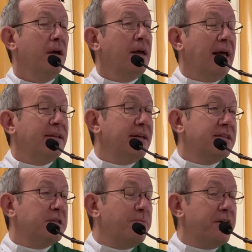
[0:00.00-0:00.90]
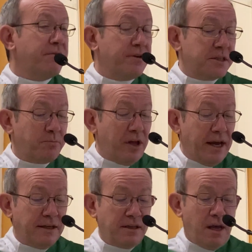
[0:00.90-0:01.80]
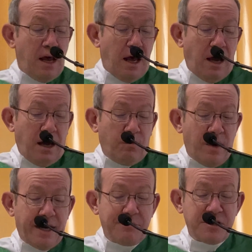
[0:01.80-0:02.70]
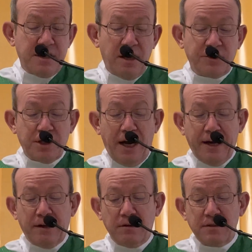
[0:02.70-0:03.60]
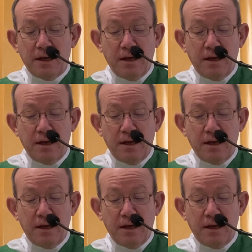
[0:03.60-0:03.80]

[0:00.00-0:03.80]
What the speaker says: And then the speaker explained, when I was a young child,